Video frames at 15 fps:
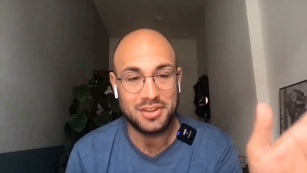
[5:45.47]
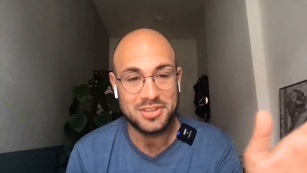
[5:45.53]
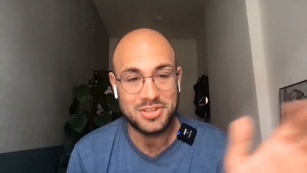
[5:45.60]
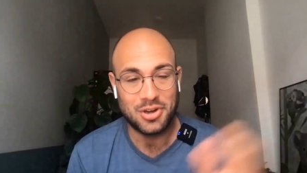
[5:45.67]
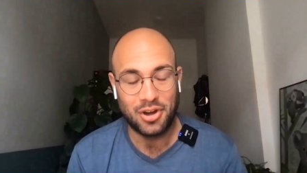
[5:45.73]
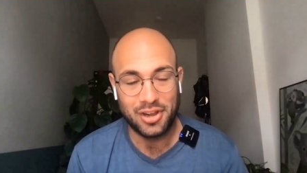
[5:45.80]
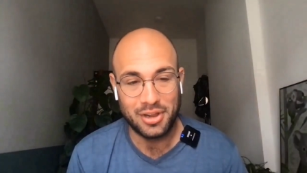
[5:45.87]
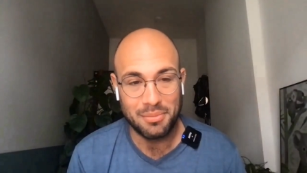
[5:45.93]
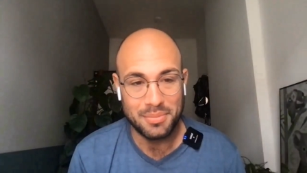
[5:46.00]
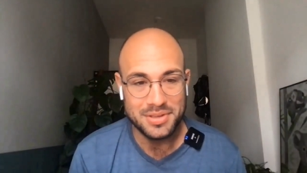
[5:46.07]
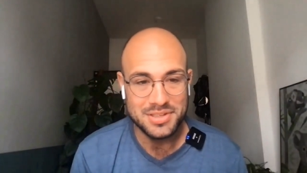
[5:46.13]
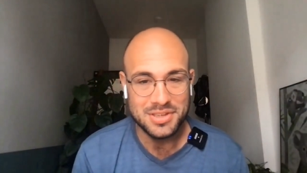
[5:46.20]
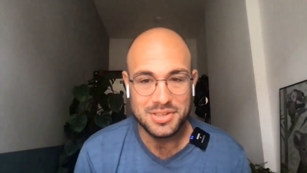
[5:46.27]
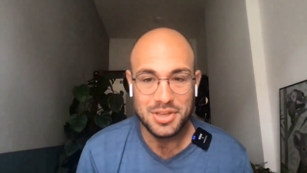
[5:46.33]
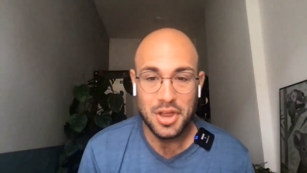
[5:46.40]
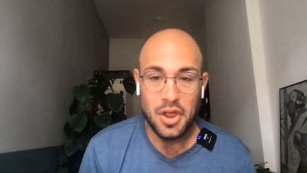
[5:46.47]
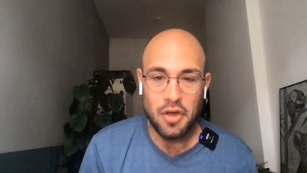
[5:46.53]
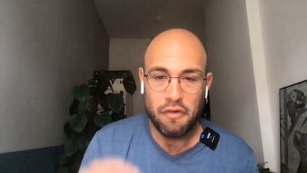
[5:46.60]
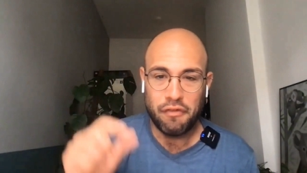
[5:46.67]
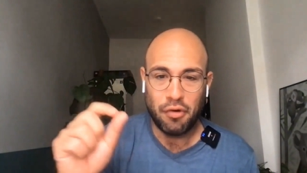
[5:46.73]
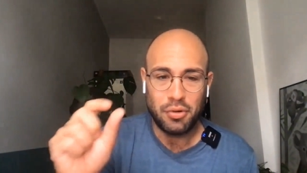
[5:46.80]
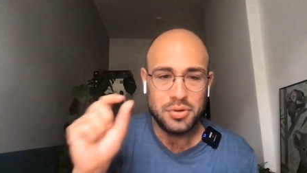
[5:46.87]
in starting a business.
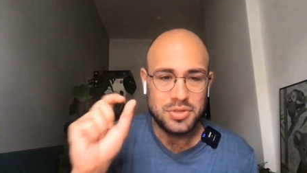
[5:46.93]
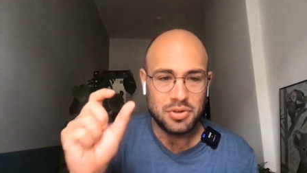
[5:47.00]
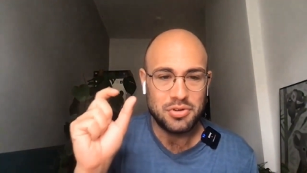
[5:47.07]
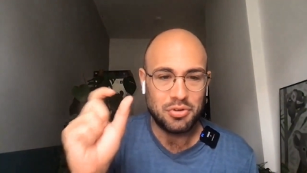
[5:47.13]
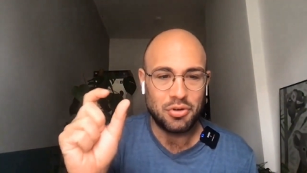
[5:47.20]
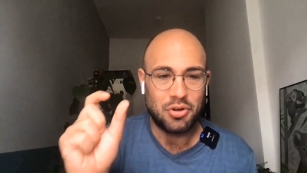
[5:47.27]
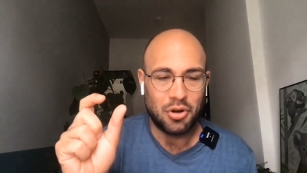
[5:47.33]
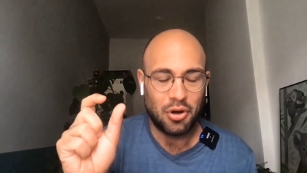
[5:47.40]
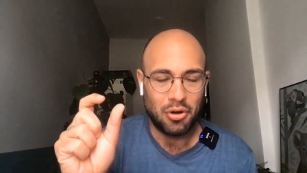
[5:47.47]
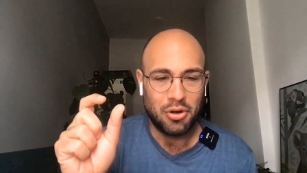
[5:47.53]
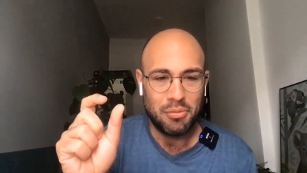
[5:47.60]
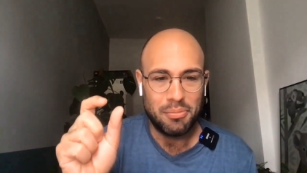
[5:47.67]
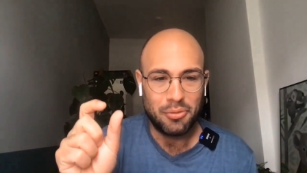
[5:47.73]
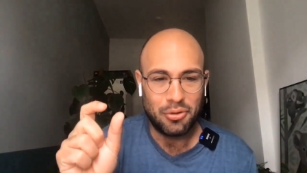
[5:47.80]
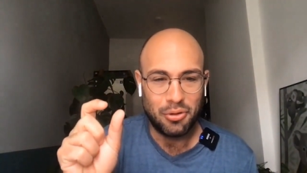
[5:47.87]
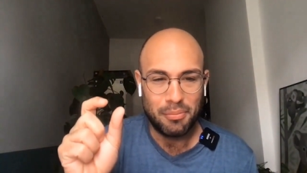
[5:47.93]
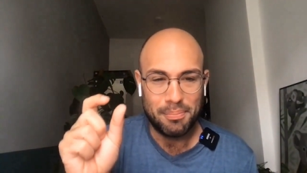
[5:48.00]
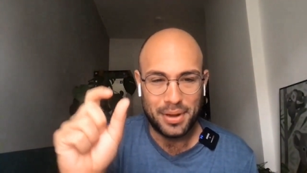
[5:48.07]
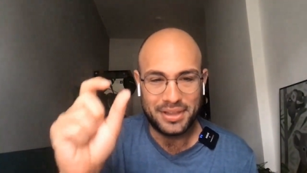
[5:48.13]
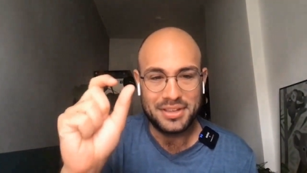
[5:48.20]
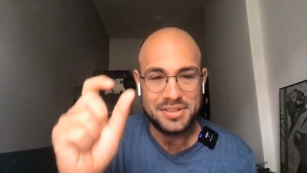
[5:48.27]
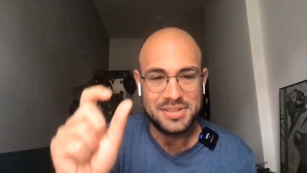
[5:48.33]
Focus on your core
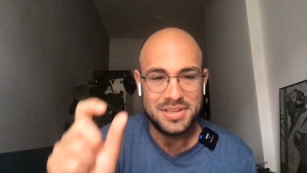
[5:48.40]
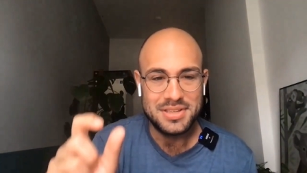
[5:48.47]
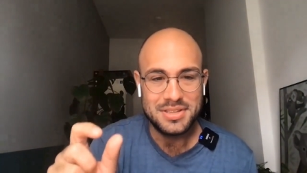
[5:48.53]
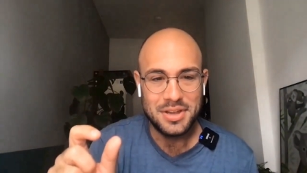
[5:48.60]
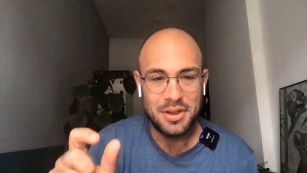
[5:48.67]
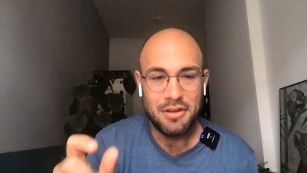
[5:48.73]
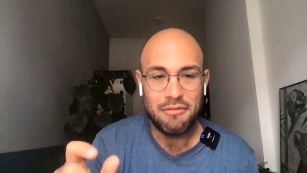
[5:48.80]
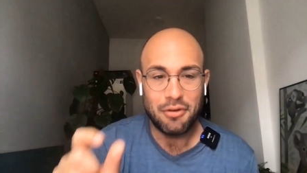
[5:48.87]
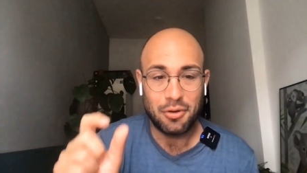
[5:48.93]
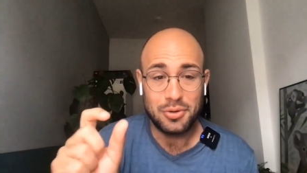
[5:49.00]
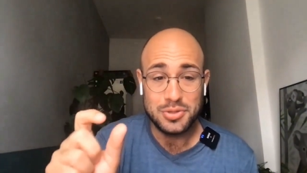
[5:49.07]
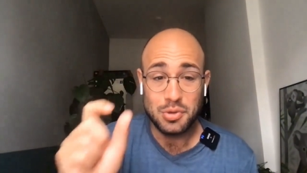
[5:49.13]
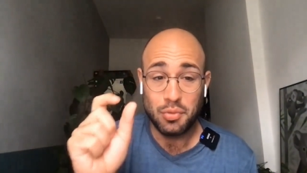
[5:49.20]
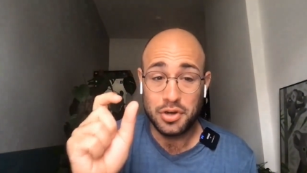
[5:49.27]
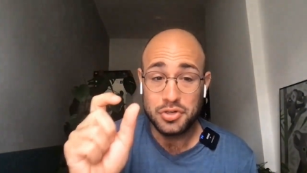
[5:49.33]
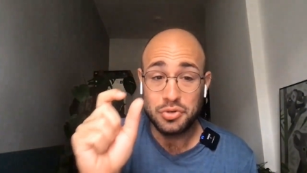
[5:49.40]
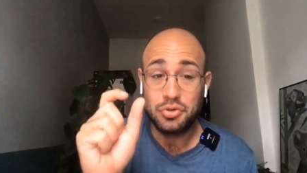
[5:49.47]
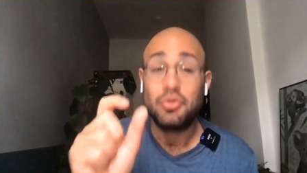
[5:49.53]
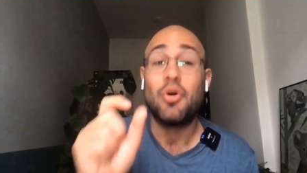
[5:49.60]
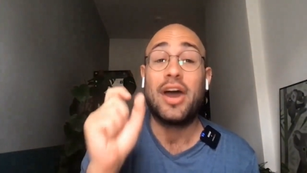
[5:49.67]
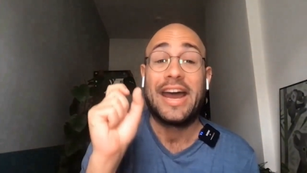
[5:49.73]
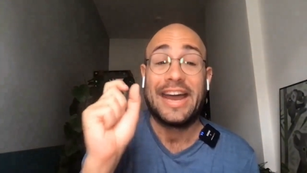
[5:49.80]
competencies. Focus on what you
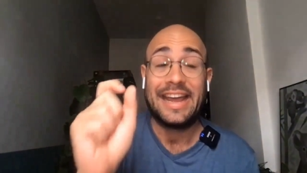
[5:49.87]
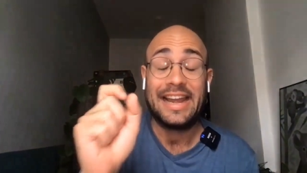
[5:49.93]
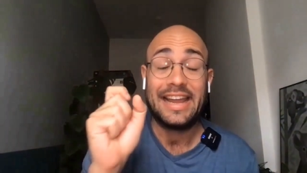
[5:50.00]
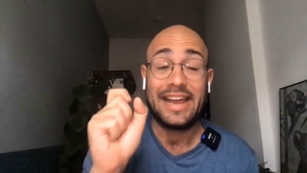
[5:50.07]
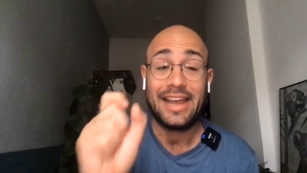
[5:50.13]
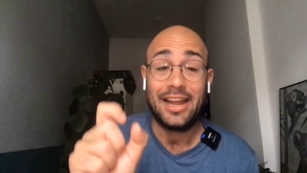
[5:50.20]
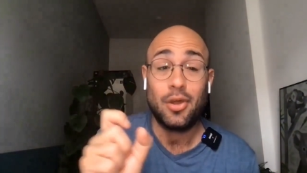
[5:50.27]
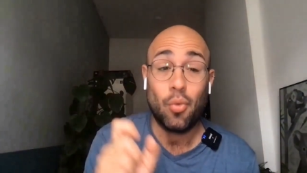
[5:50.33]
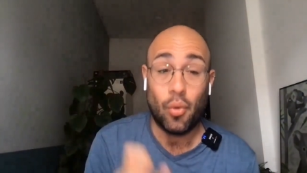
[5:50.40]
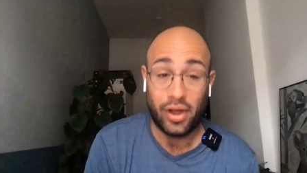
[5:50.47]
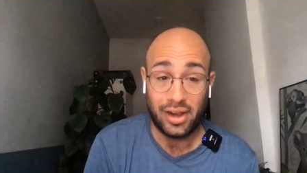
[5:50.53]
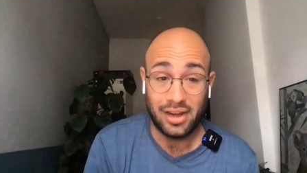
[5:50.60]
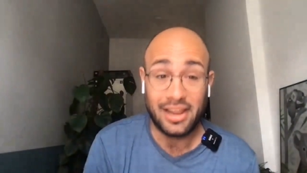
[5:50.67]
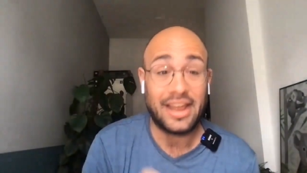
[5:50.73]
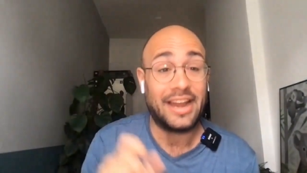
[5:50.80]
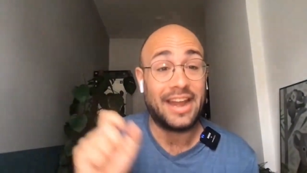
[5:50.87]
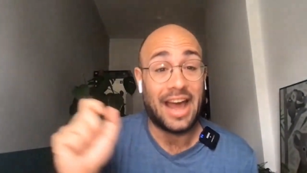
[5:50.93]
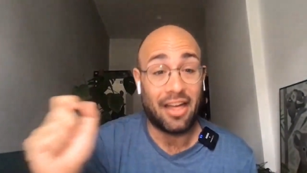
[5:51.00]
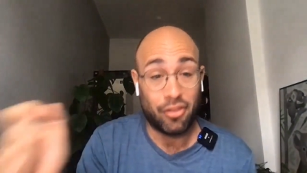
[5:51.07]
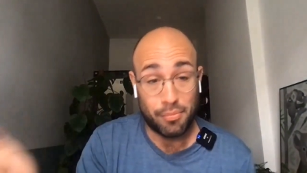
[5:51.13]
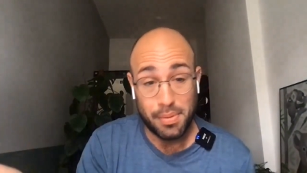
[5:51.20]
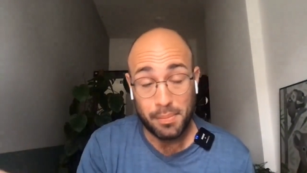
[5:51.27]
do really, really well and
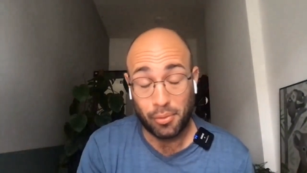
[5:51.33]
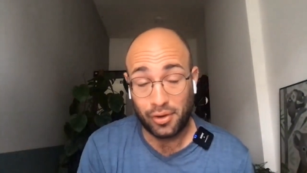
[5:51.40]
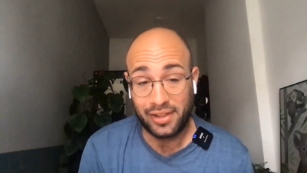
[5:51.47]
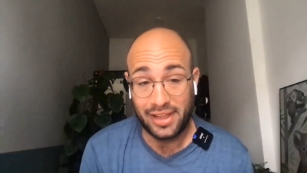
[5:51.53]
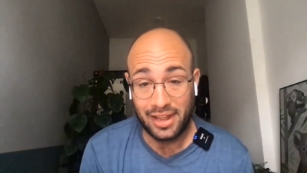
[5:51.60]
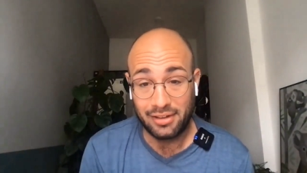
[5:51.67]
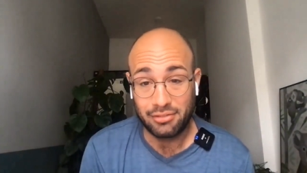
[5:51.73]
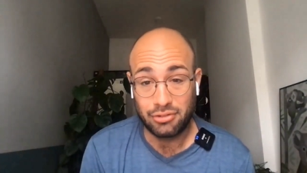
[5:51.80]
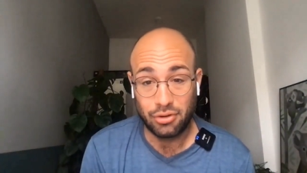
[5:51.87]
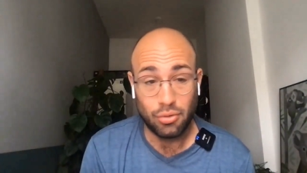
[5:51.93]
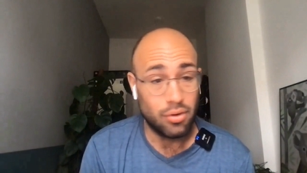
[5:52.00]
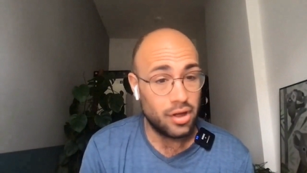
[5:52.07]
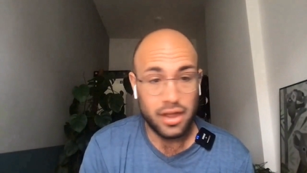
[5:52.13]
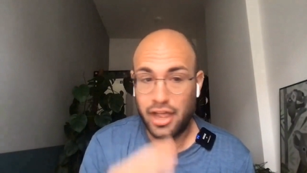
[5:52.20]
other people can't do.